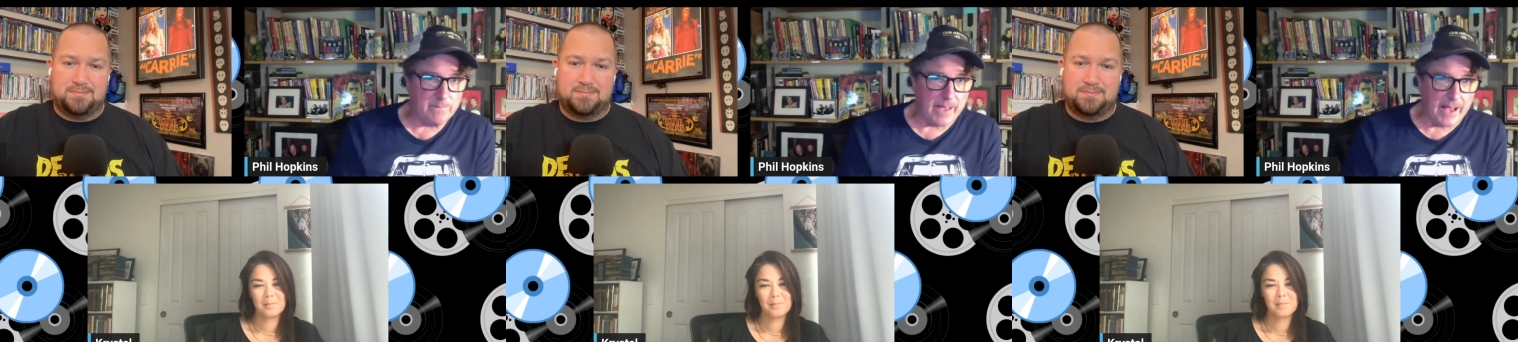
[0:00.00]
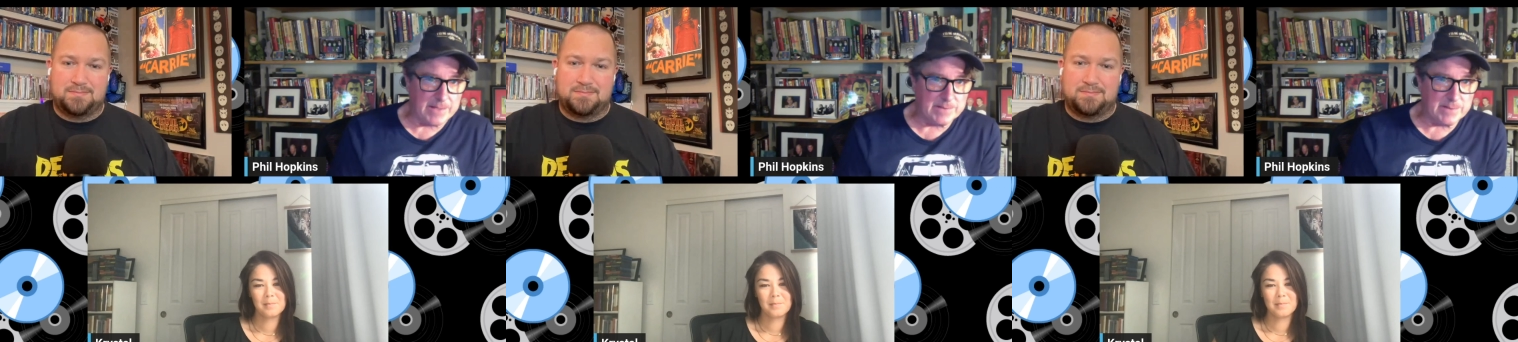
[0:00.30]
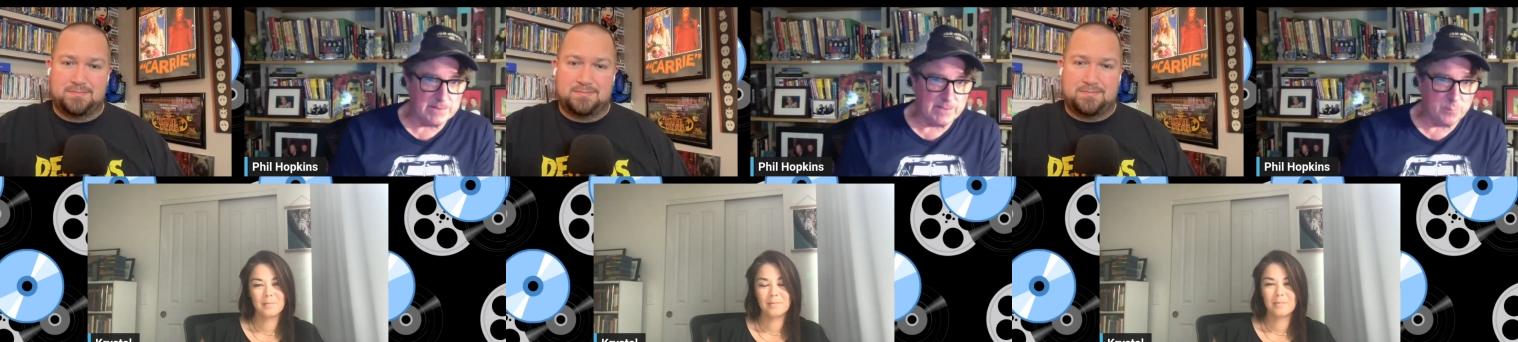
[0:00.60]
Speaker 1: asked
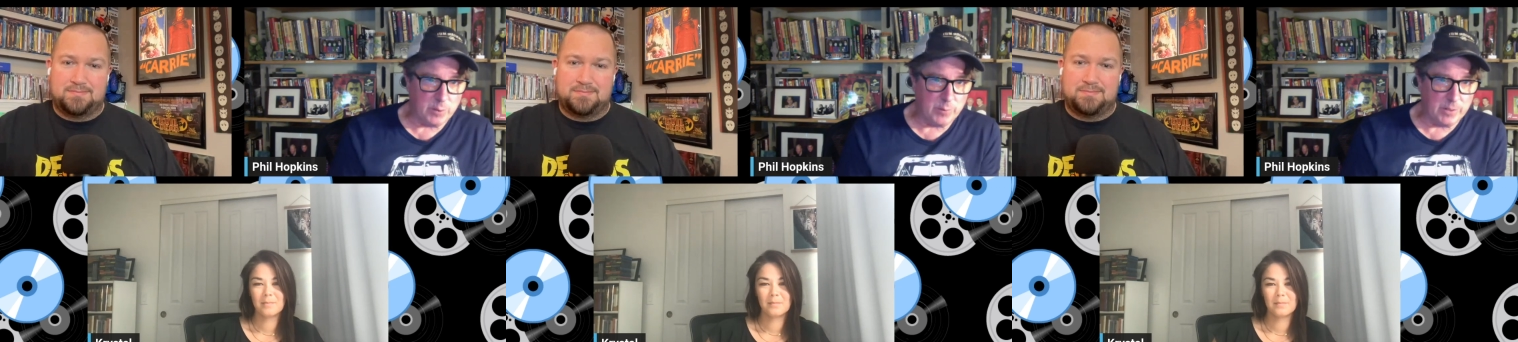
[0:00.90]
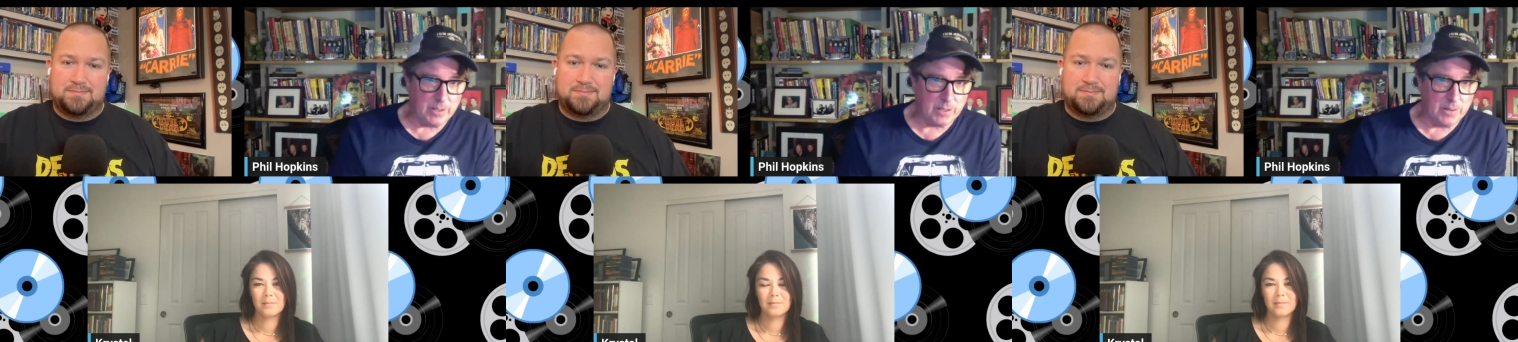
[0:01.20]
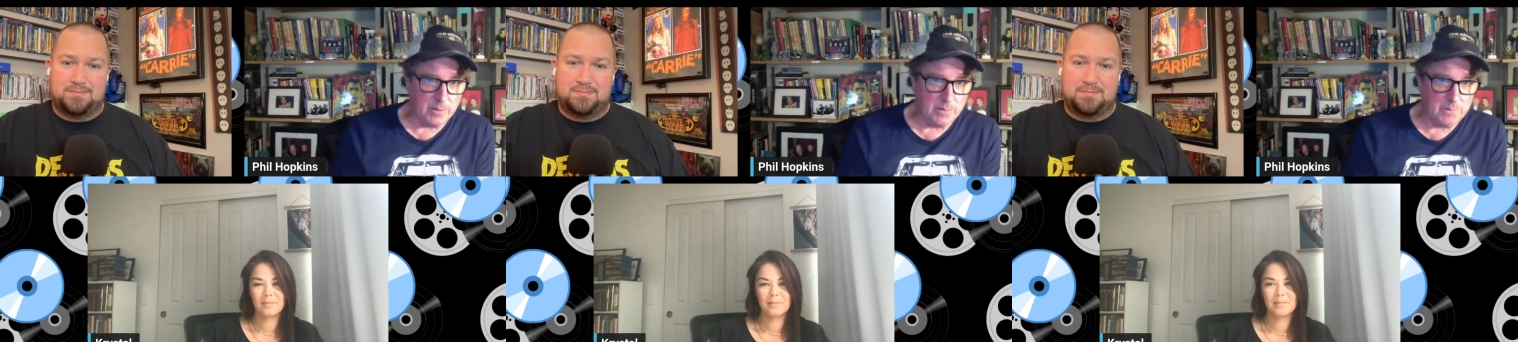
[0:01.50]
us if we would
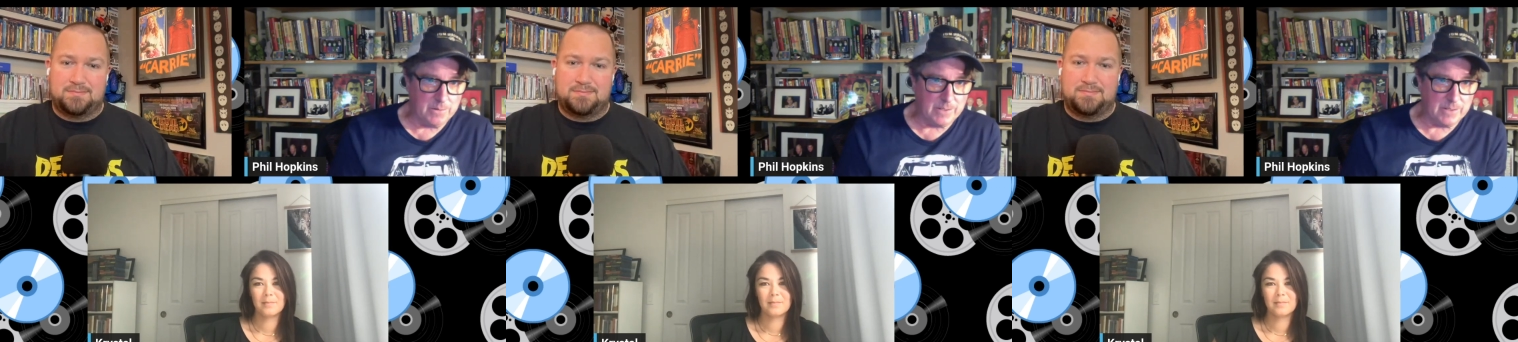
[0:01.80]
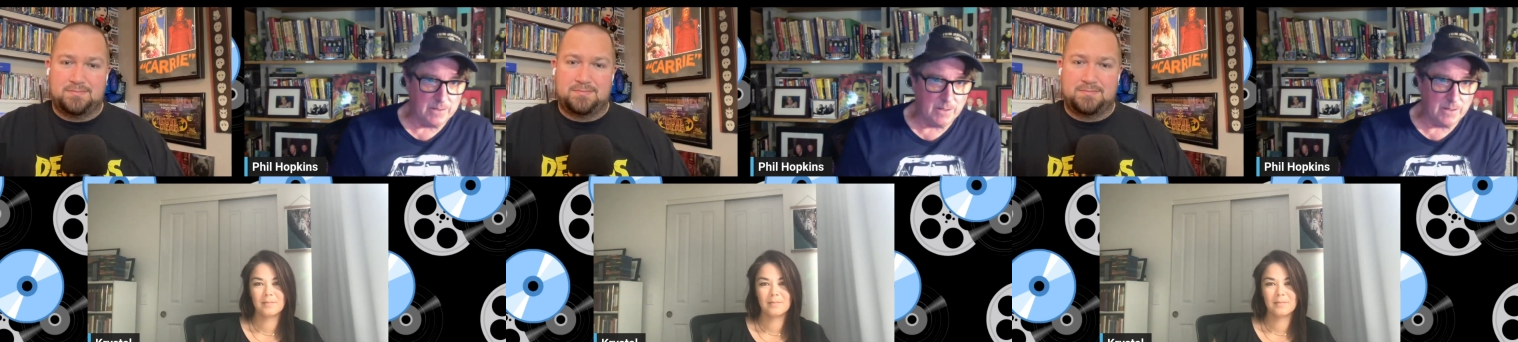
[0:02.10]
include the